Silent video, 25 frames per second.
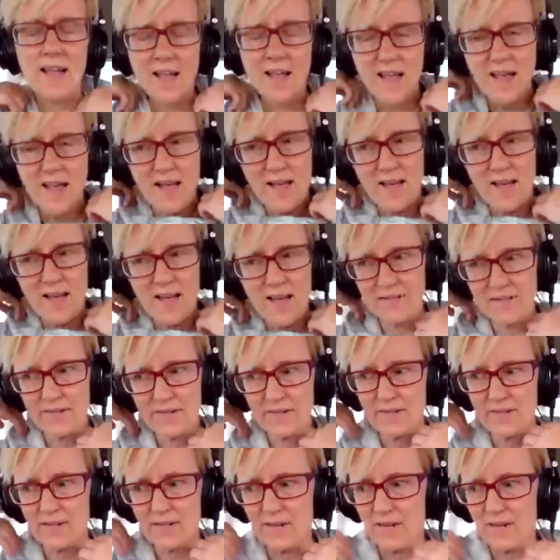
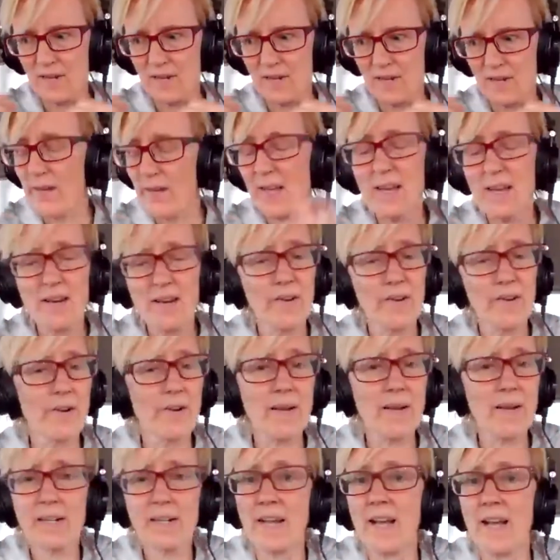And we had a
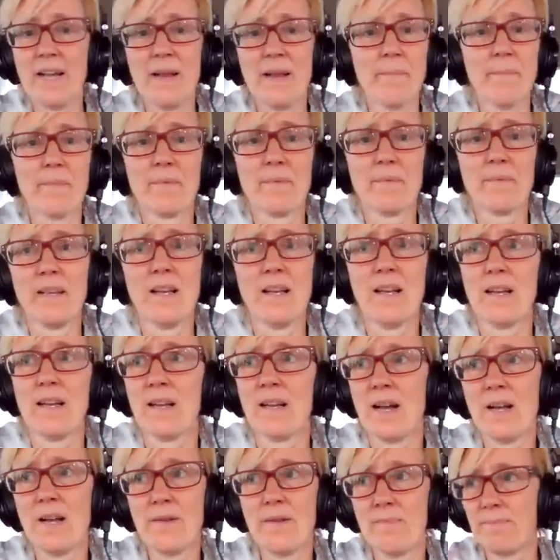great time.
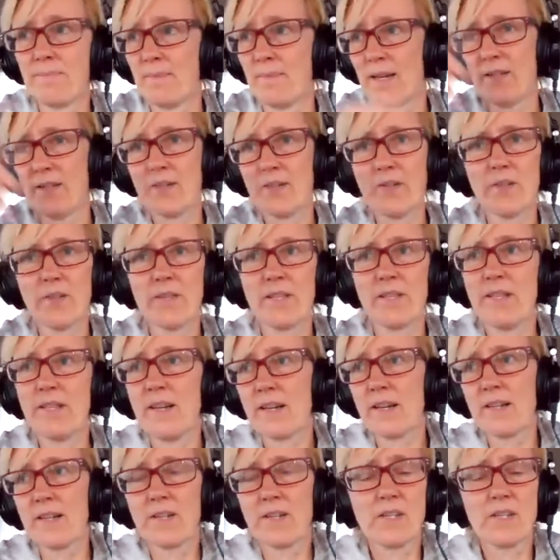I took the
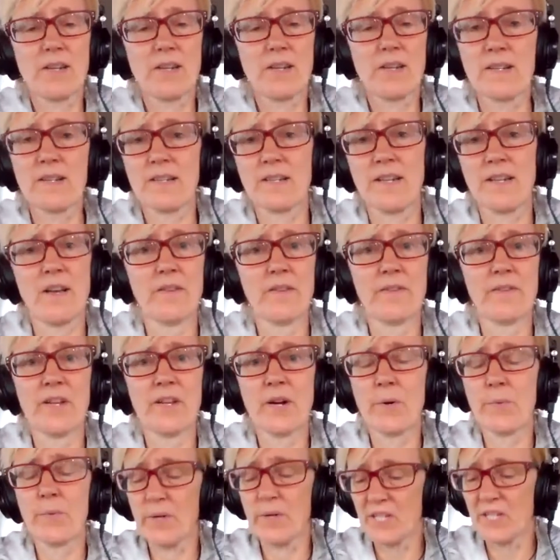yucca stalks down
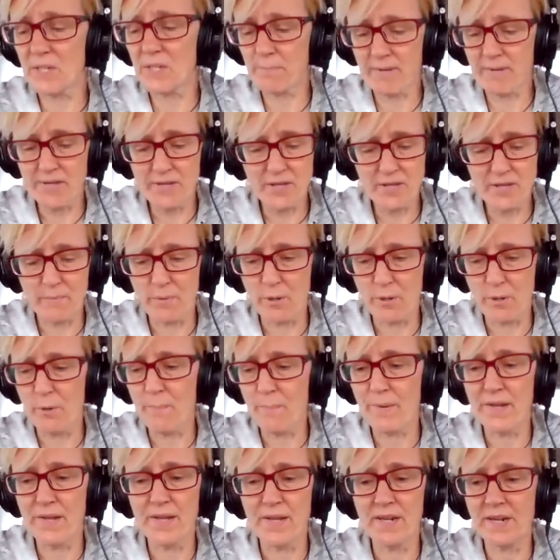there, we split them
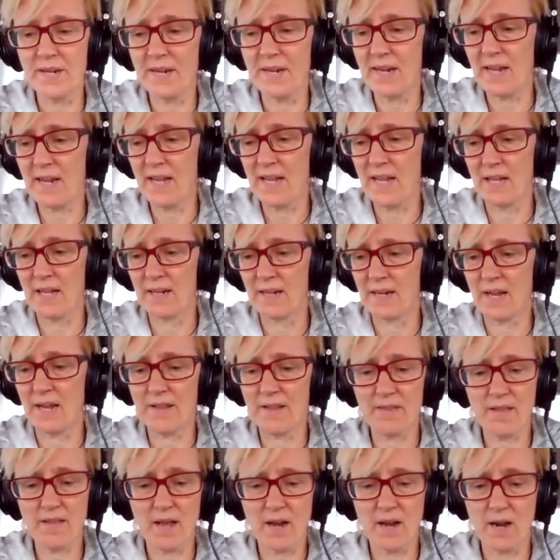open, and
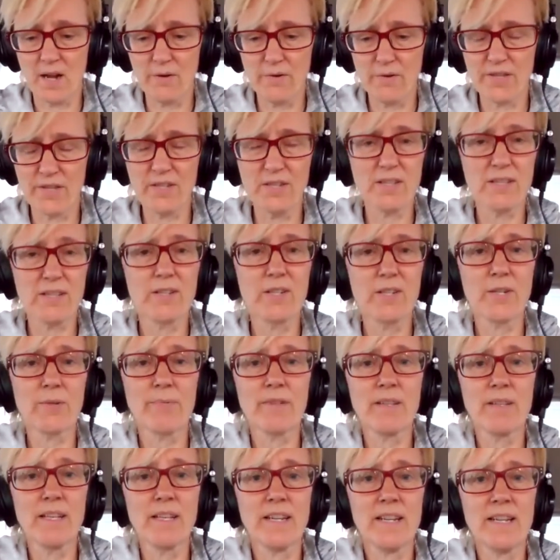I thought, oh, this looks
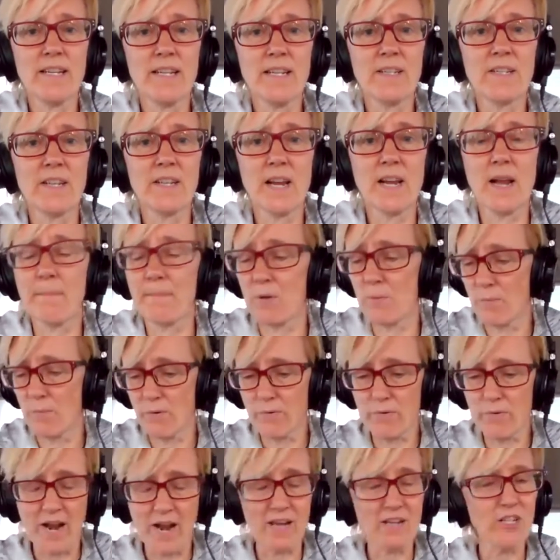really easy. I mean,
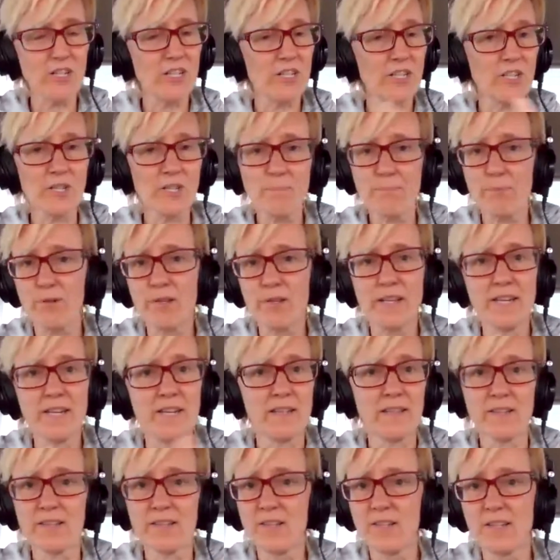we were actually just
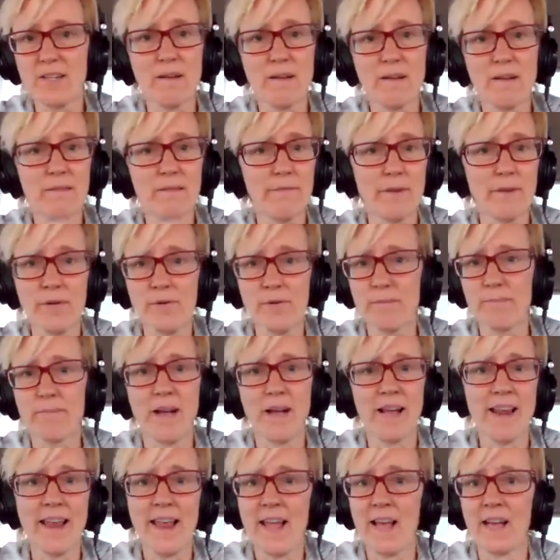pulling the stuff out
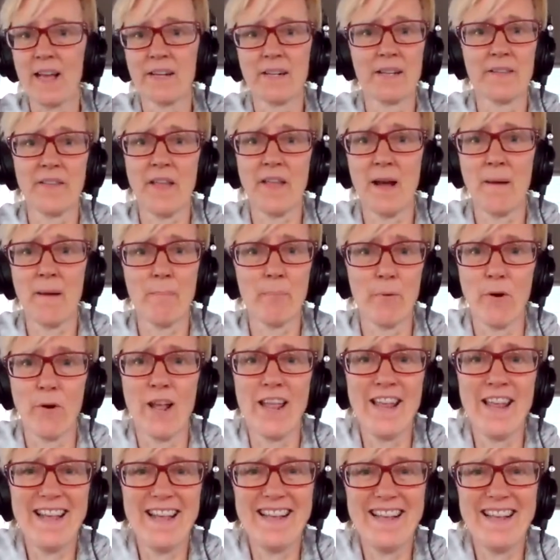by hand at that point.